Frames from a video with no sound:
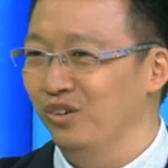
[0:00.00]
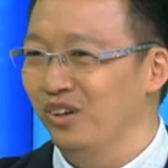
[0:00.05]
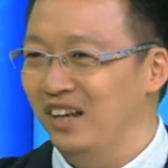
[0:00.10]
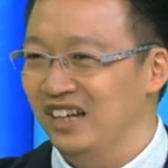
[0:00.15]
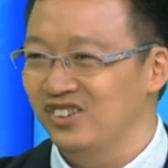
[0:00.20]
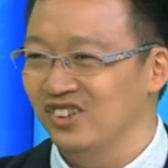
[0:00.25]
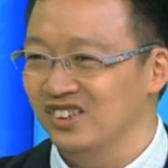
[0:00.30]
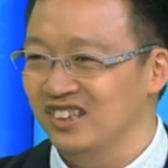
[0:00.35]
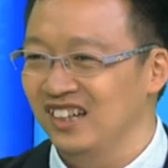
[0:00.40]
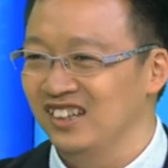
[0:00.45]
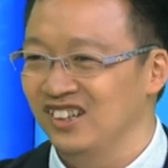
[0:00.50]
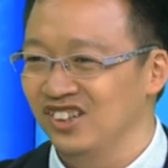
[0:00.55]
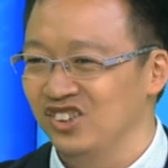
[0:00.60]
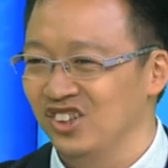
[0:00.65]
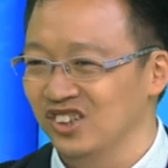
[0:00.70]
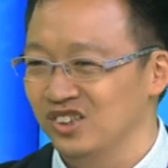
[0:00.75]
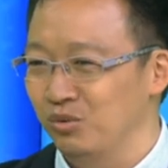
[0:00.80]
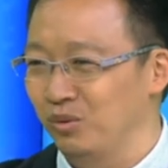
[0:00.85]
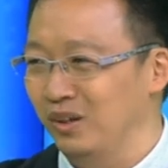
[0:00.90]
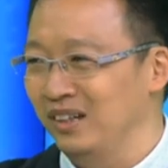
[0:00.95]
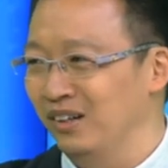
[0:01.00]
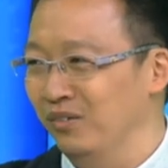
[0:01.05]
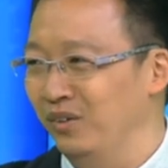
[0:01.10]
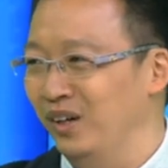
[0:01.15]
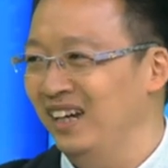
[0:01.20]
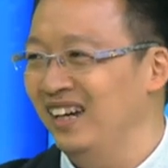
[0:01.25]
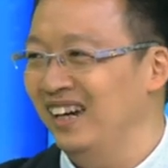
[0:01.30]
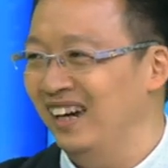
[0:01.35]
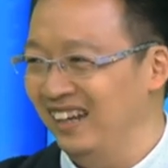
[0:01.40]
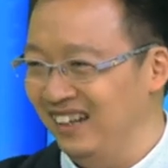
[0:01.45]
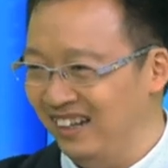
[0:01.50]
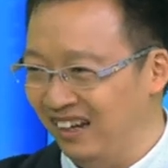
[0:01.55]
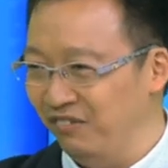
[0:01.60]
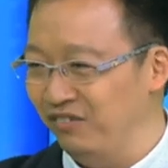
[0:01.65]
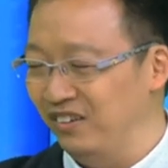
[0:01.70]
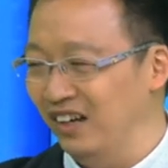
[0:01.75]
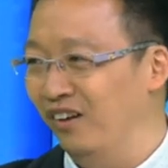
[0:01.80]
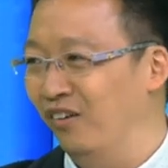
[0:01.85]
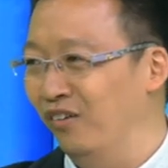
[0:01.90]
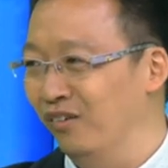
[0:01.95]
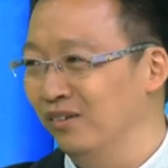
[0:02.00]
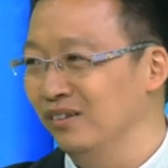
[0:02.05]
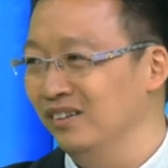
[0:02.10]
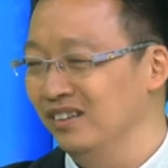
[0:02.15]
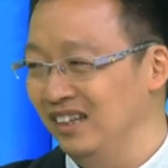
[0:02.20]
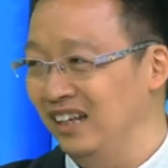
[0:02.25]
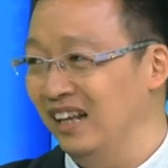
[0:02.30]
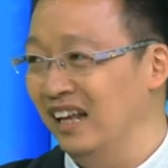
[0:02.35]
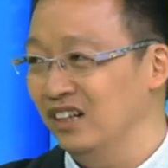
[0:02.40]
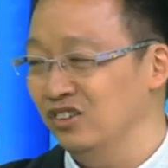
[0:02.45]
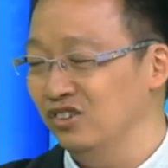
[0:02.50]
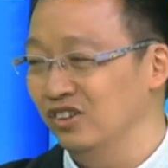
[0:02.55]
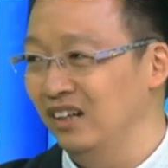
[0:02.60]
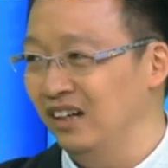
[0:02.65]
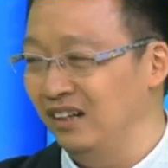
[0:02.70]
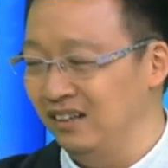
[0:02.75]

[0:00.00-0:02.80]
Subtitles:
two legislators just run away and have their own election.